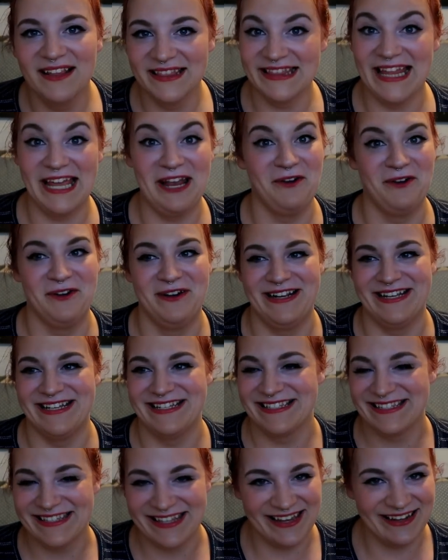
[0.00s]

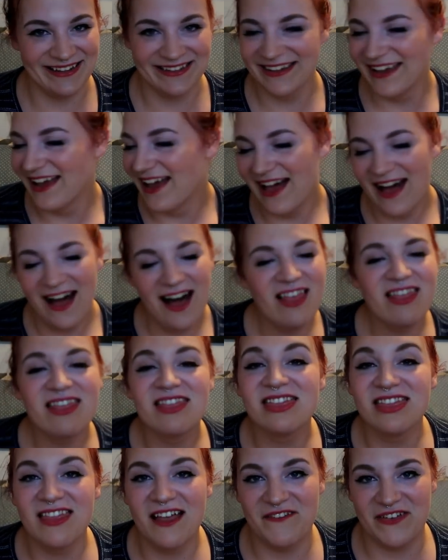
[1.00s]
hilarious. Like,
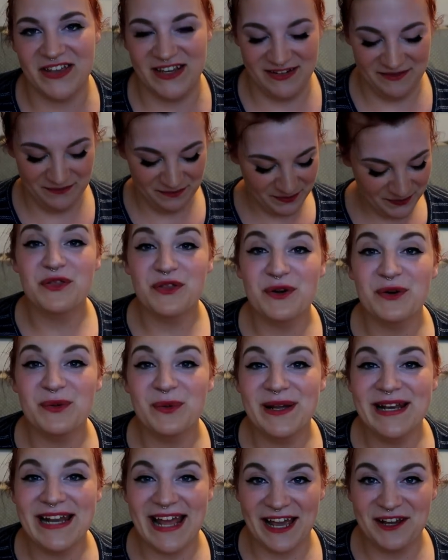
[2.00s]
love it. The third
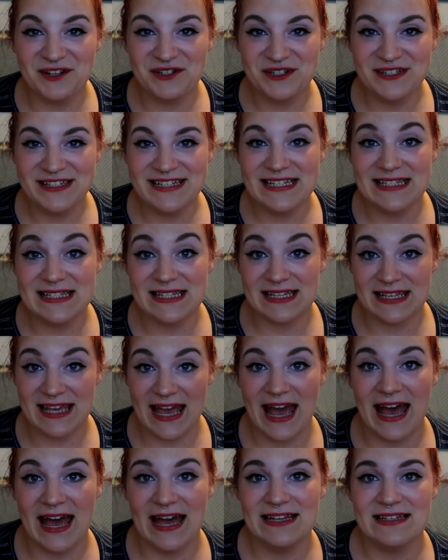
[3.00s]
one actually is a
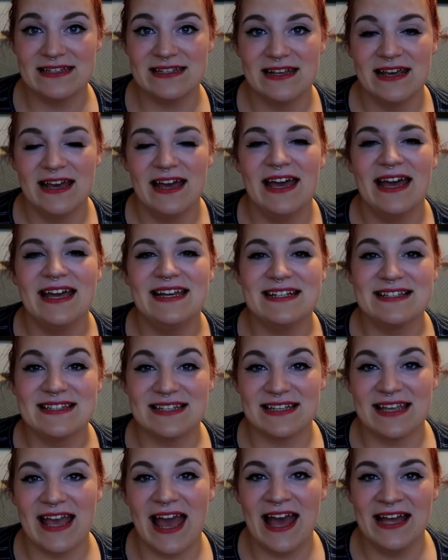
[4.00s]
cat and it's a
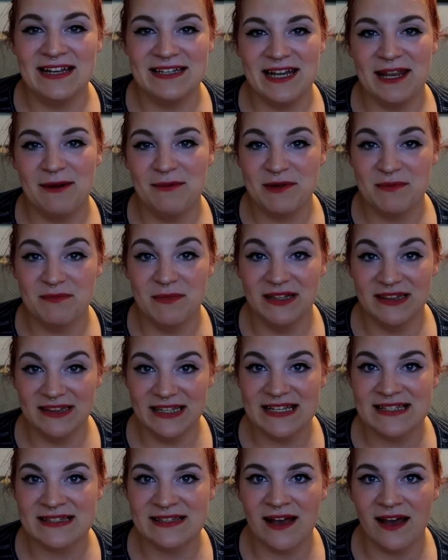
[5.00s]
cat named
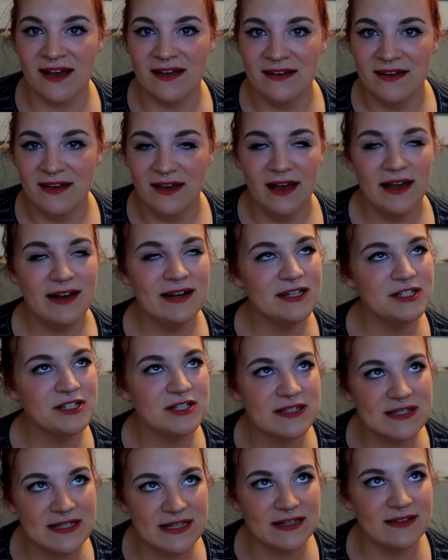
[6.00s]
Melissa. And I
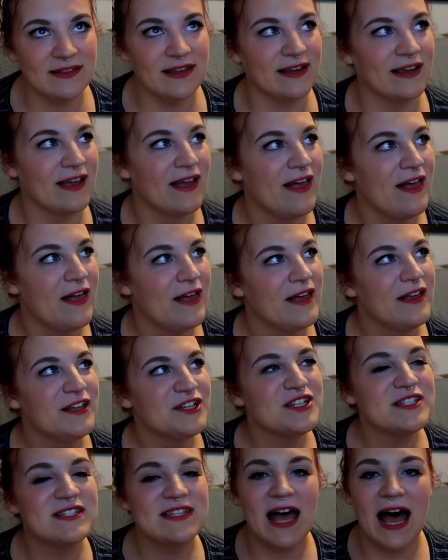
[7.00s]
just think like,
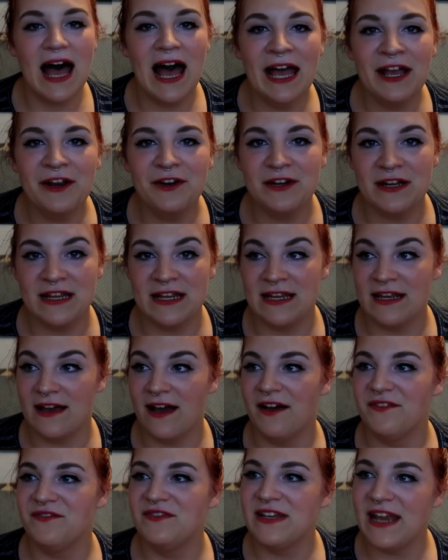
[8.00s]
just the irony
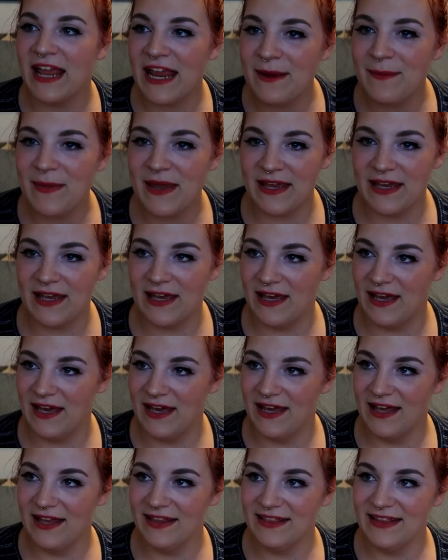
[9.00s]
of naming
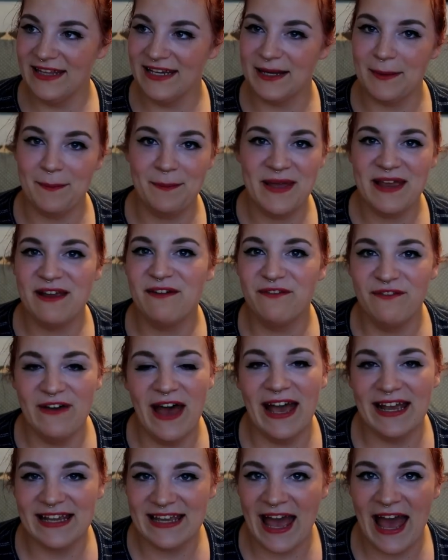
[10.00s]
like a big
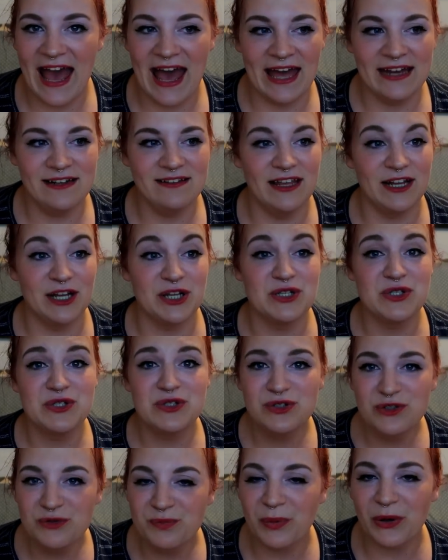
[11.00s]
fat cat, like a
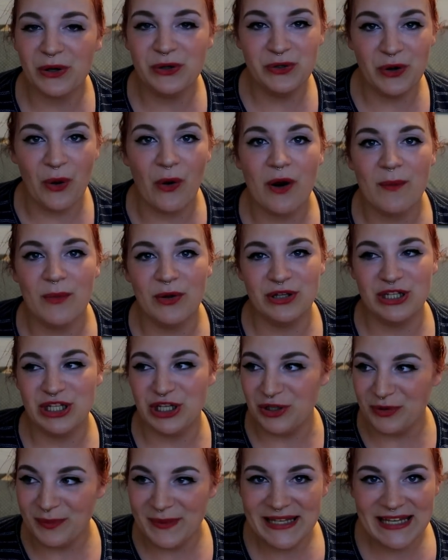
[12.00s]
super normal
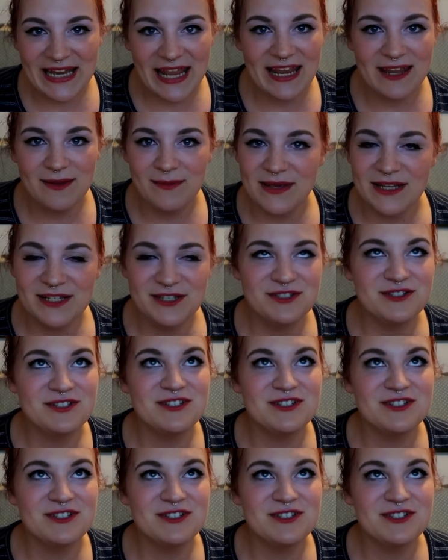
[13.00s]
human name is